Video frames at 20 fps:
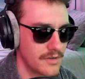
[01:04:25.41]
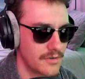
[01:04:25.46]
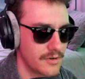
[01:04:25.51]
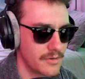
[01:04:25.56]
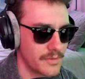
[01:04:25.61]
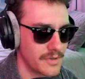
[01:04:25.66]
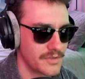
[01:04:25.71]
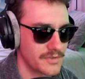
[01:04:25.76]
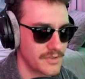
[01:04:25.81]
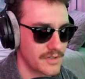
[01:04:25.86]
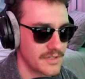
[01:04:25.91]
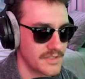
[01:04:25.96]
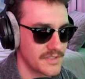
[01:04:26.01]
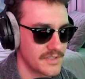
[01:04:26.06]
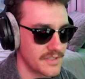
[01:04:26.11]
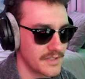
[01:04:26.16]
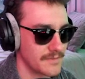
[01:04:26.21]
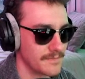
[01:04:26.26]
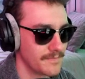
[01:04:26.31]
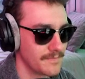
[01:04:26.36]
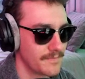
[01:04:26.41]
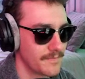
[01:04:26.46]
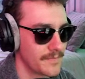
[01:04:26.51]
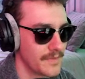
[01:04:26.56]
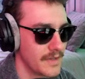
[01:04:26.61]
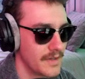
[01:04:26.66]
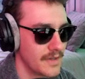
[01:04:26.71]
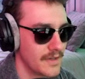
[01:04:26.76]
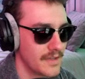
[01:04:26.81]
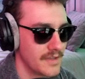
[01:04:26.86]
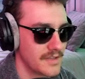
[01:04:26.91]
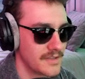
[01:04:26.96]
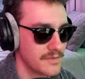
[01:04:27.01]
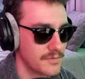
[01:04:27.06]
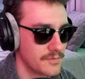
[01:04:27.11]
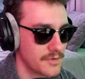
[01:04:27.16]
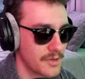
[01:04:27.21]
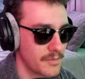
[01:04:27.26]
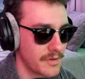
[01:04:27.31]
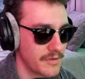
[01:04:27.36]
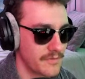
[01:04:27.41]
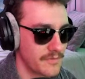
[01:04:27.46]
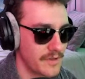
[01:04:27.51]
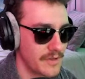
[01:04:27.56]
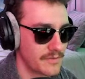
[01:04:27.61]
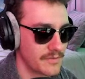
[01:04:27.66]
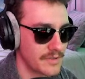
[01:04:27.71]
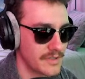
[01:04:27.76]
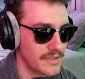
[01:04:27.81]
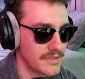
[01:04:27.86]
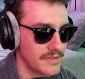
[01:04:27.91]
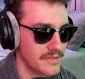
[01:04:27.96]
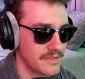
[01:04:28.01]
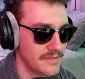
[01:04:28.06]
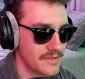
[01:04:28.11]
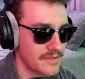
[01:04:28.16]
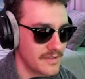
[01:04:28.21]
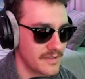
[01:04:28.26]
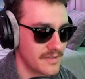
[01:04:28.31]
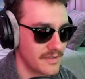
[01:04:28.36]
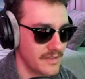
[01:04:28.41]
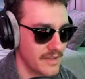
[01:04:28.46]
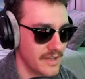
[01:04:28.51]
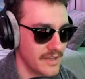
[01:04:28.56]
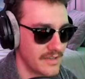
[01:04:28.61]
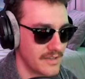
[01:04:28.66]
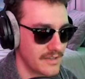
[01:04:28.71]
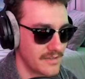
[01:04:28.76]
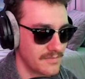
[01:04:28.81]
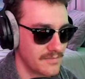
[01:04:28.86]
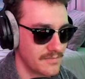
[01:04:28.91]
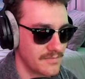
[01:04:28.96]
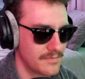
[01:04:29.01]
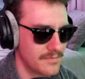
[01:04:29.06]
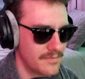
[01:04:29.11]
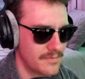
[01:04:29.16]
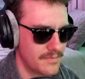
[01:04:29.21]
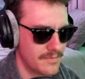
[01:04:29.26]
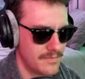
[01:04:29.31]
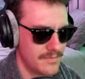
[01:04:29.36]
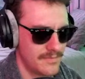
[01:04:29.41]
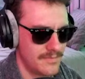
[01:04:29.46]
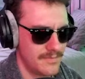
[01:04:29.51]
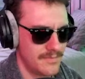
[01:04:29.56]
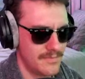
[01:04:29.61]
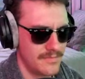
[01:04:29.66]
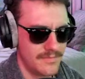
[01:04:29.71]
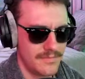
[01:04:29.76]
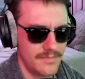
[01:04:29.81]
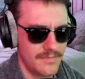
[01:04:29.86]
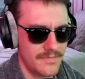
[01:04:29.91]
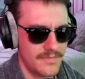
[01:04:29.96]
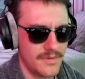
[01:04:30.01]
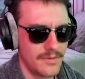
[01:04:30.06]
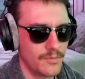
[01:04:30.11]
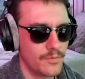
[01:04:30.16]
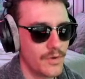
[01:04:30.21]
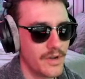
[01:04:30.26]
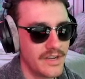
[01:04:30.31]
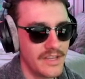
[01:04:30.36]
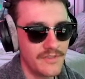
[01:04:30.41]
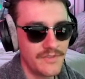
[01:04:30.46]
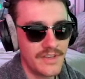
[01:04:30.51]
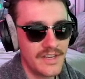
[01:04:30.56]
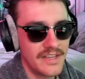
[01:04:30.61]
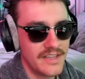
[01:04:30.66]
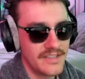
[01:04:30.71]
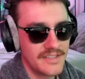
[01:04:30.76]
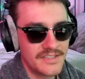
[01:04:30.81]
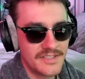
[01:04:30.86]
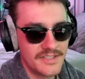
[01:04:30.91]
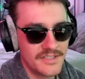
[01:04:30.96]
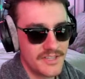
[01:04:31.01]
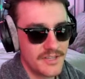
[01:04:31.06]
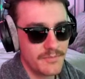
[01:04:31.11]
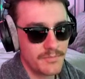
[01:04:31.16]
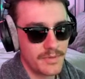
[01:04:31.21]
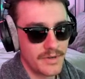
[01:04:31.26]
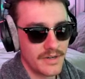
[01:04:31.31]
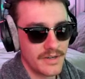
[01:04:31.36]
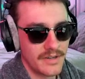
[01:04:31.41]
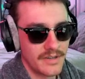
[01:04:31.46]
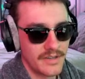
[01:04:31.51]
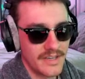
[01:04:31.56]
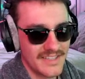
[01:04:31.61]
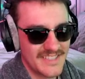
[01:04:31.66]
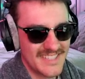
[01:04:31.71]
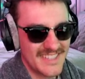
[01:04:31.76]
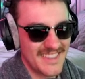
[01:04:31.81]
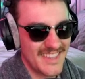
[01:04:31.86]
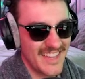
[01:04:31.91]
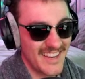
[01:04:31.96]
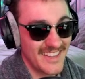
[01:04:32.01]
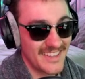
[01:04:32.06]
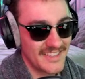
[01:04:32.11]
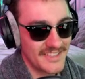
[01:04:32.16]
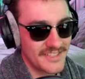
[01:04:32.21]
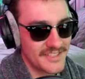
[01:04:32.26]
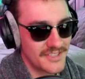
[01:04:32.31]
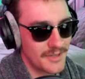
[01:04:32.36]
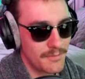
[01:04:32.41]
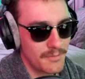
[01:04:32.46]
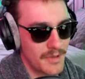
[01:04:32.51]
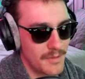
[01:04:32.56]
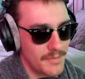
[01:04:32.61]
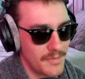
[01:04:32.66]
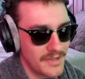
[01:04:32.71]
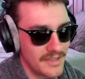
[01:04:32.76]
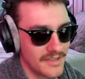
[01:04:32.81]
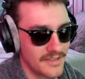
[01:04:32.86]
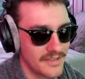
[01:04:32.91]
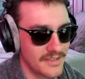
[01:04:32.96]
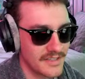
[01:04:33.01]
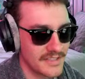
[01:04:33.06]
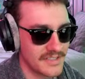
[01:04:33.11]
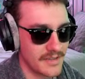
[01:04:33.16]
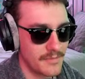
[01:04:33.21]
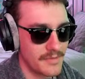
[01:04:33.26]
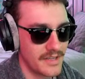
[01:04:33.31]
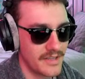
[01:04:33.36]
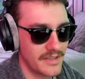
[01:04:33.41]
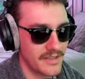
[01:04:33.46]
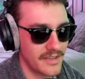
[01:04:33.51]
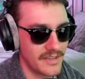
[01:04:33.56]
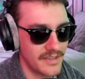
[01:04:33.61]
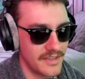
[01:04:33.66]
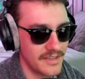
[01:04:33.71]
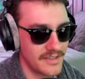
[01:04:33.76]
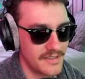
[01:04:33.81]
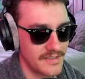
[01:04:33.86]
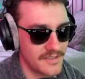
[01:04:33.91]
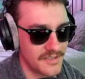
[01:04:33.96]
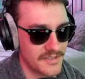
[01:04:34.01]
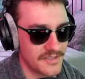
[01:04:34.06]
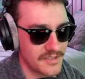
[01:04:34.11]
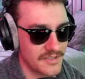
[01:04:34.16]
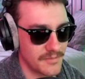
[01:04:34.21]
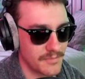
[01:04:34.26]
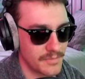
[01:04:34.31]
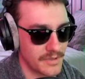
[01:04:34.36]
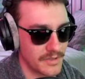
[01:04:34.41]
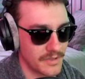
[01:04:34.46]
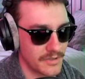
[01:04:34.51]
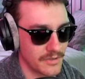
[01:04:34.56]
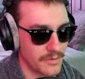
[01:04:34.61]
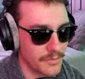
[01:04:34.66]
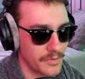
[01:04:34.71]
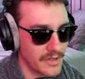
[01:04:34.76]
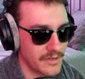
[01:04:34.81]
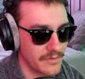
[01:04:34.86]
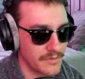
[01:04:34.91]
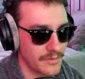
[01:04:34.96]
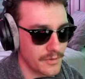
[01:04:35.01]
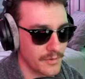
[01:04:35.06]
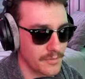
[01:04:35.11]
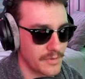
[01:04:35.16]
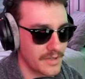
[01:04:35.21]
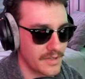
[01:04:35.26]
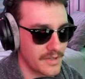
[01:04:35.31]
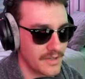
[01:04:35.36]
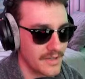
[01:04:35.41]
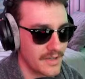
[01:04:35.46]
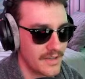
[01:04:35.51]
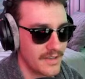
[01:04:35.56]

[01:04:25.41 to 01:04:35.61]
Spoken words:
What am I trying to say? One of my favorite, like... What even is steampunk? Aesthetics to mimic? Because I'm not, like, into steampunk or whatever, but...